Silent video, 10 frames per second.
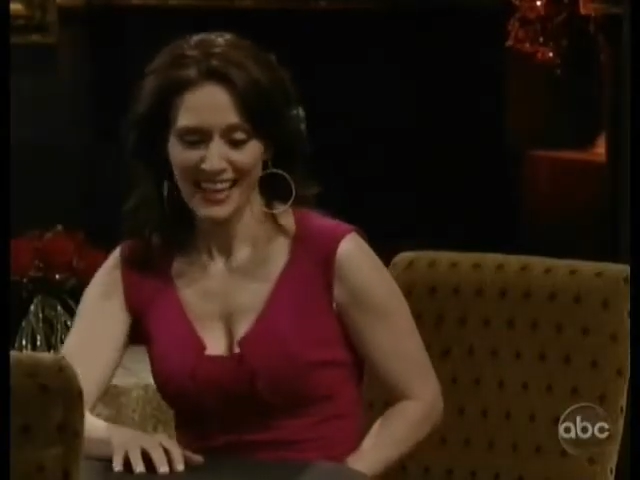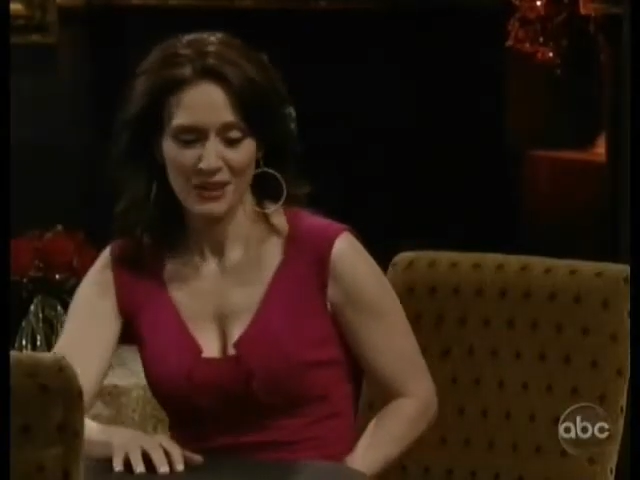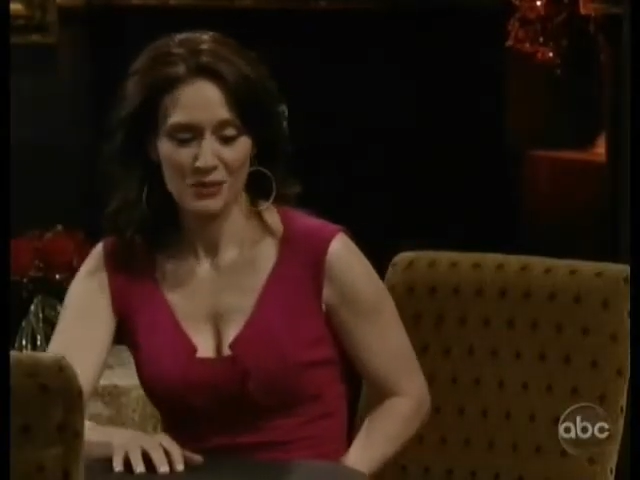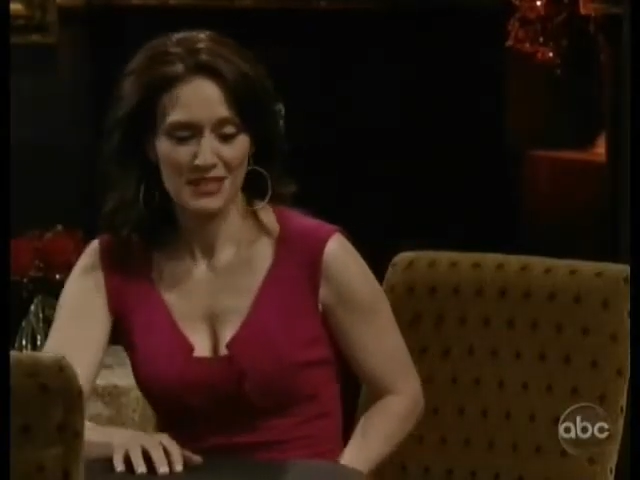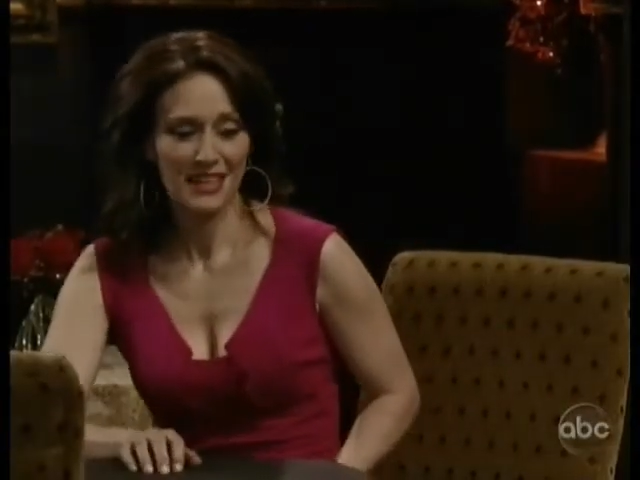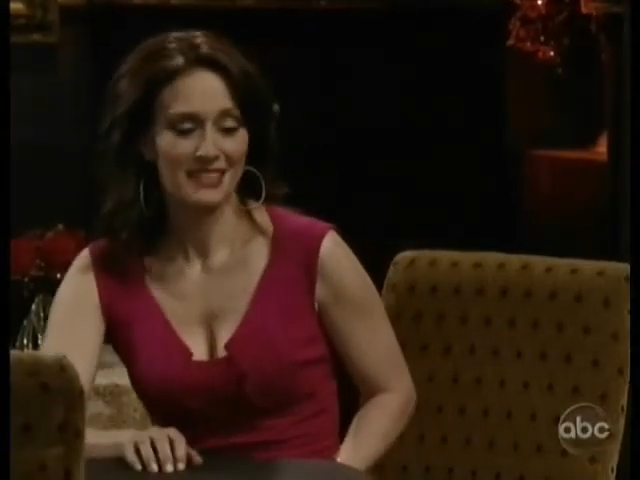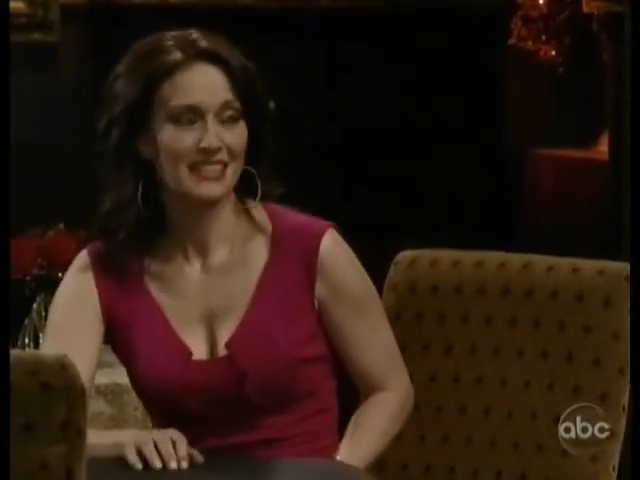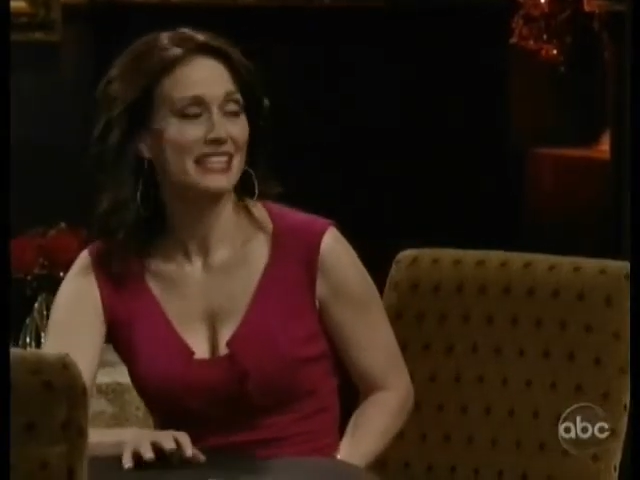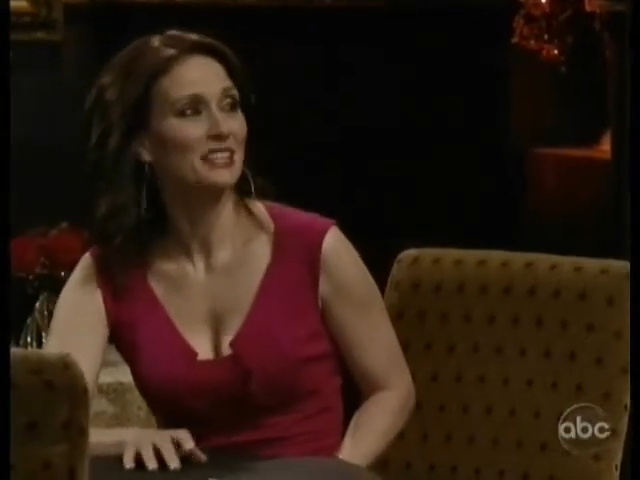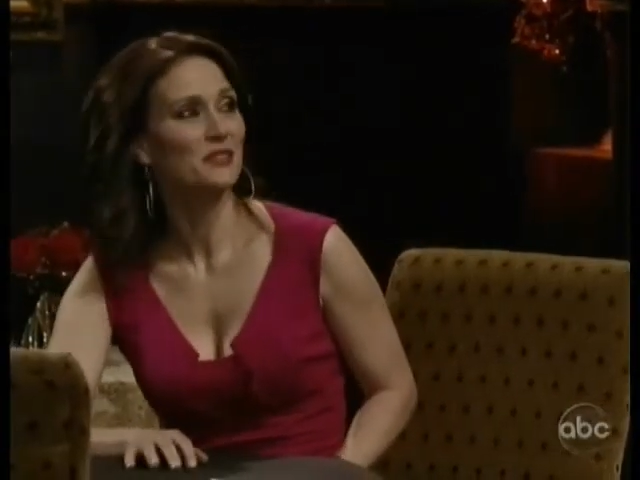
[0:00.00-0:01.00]
I wasn't as
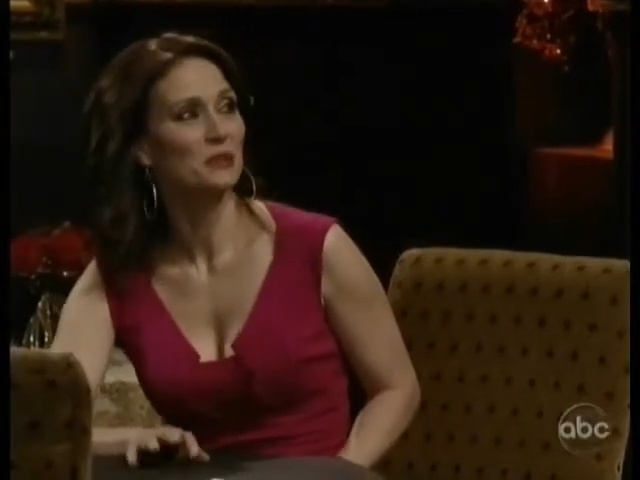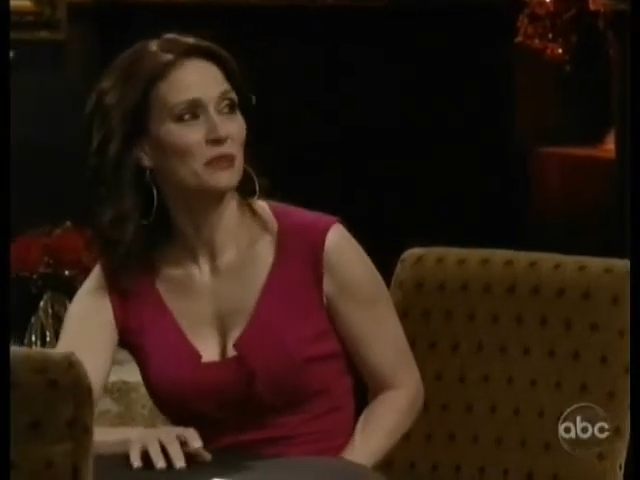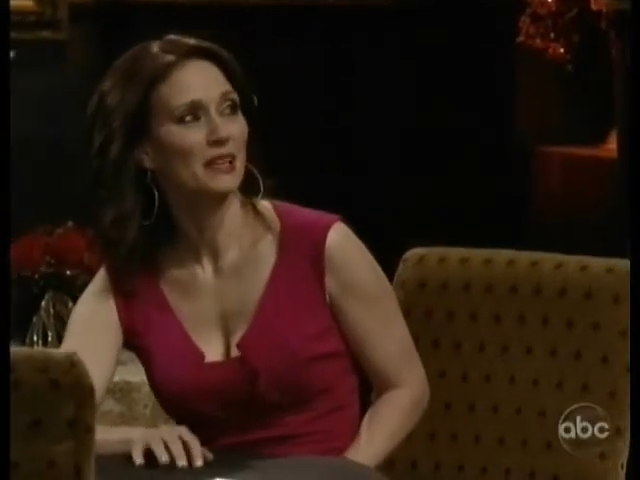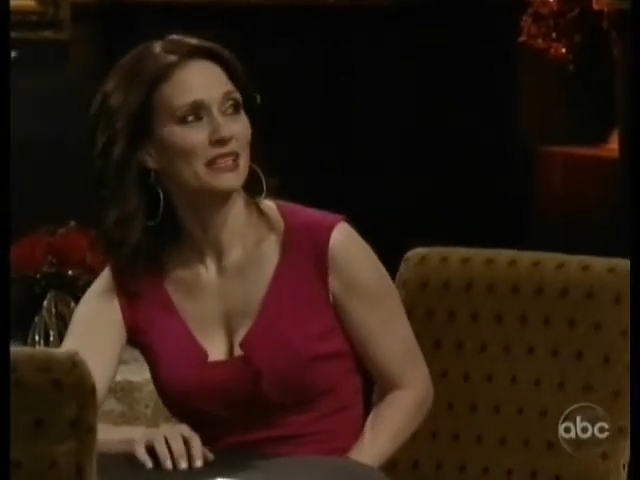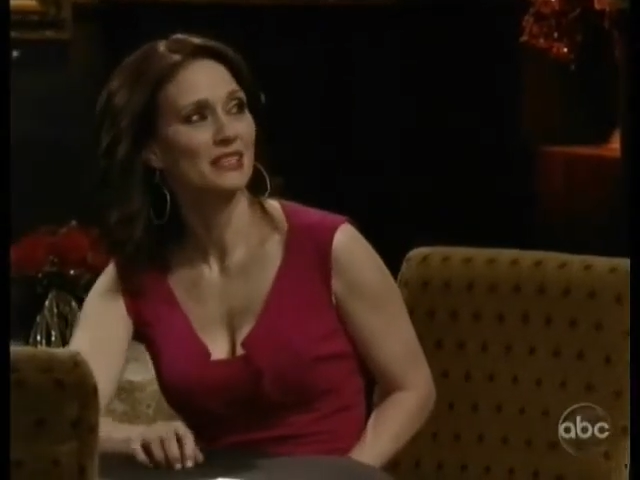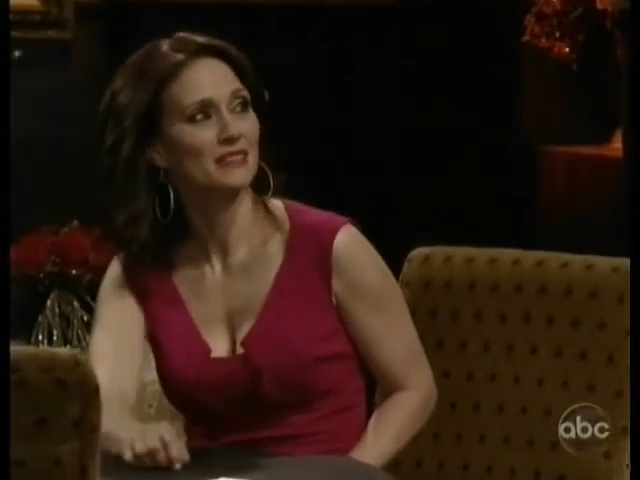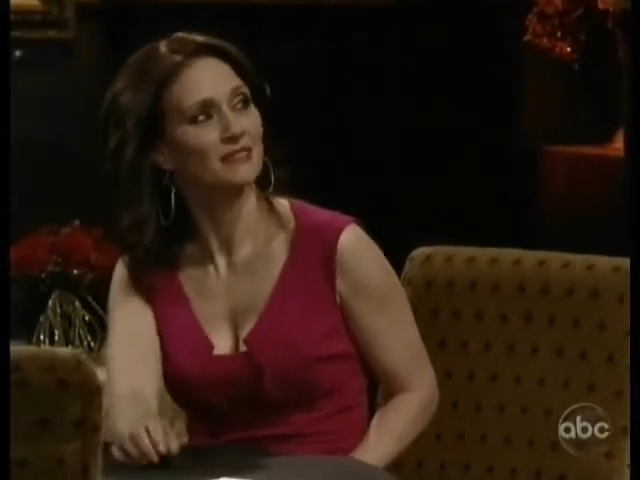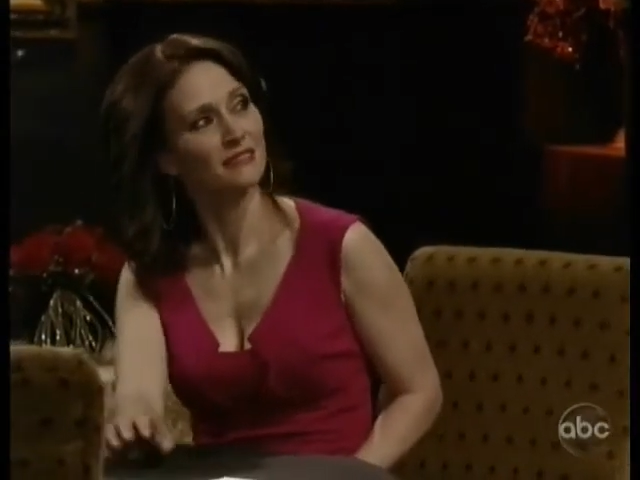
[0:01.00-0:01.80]
successful, but I did